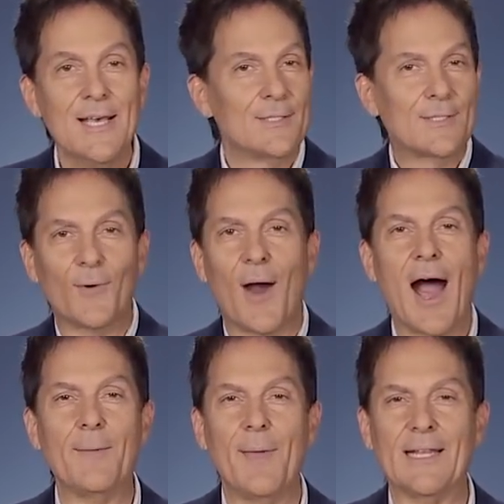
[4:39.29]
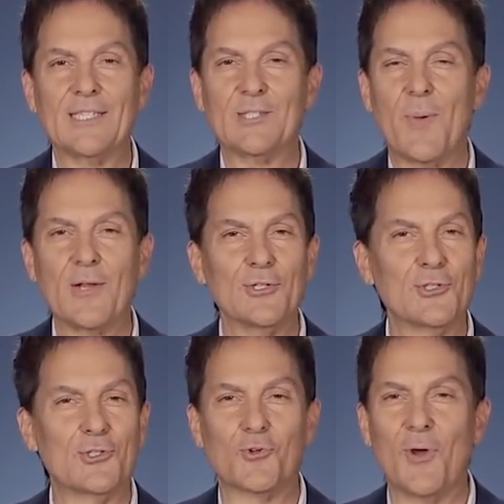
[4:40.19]
So I made a special
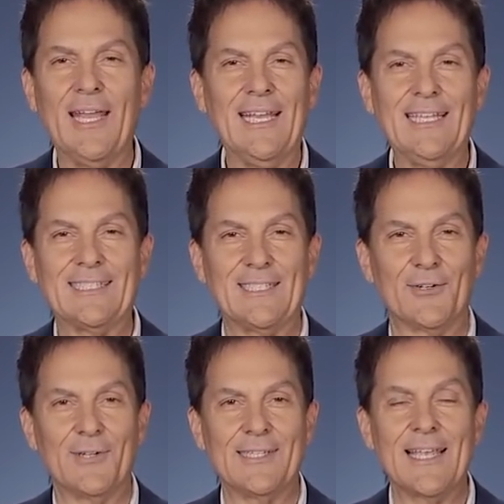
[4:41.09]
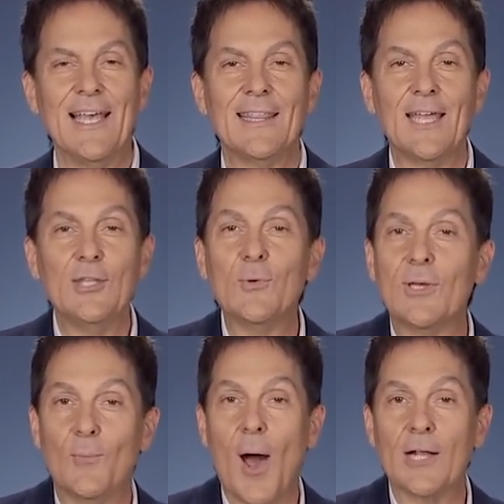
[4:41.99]
training series that you
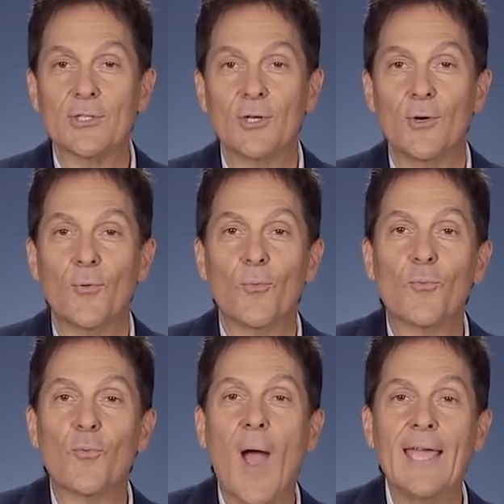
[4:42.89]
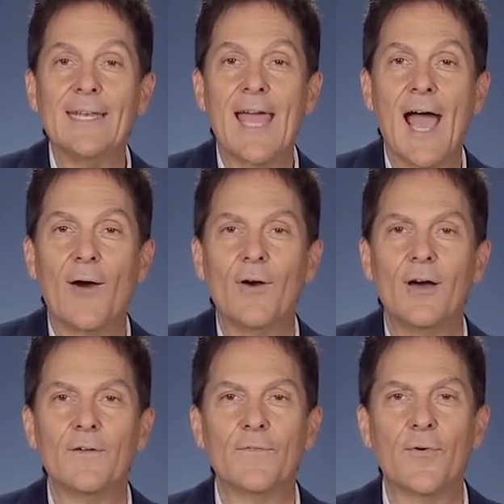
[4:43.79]
can watch right now
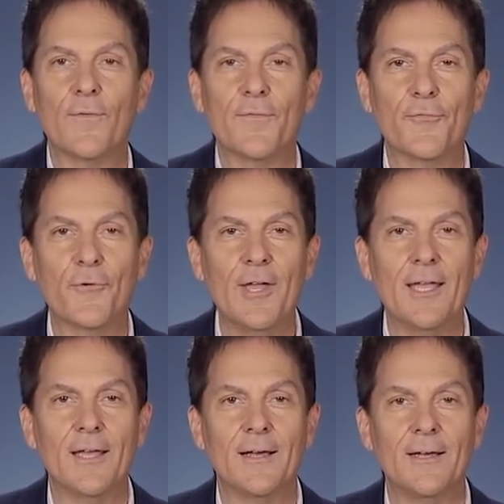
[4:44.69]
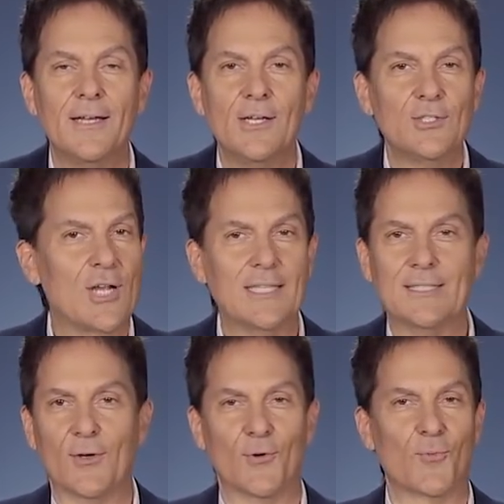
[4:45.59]
for free. Just
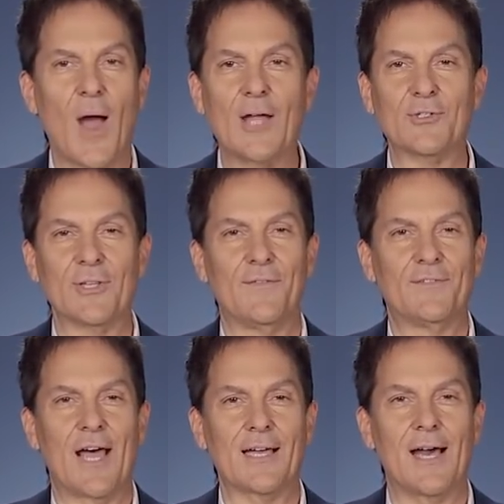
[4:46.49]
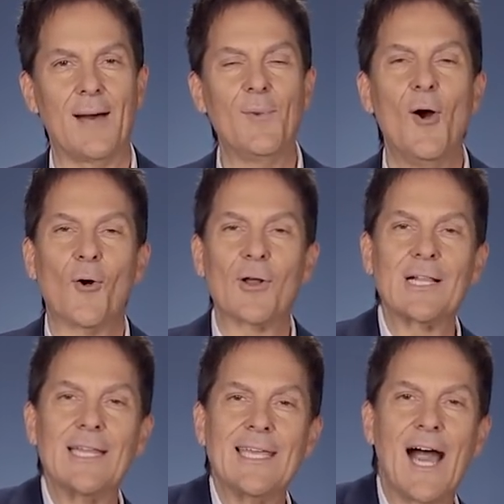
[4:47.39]
go to rogerlove.com or
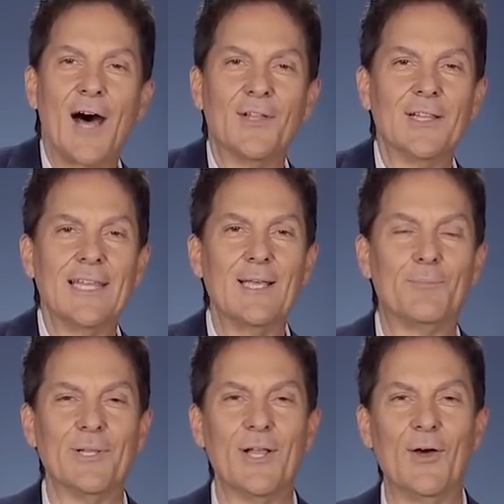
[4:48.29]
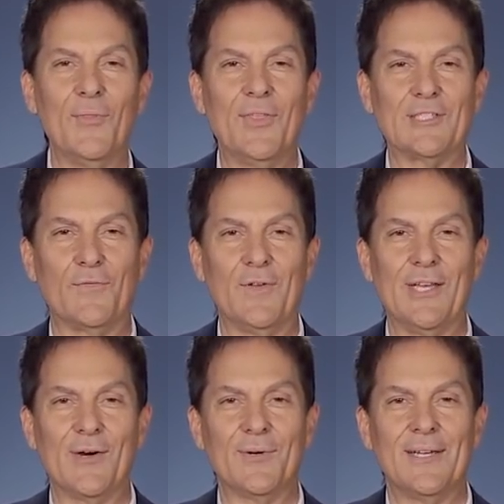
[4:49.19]
click on the link below this
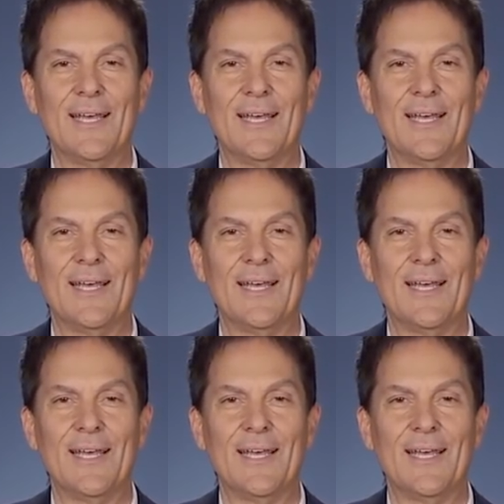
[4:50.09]
video.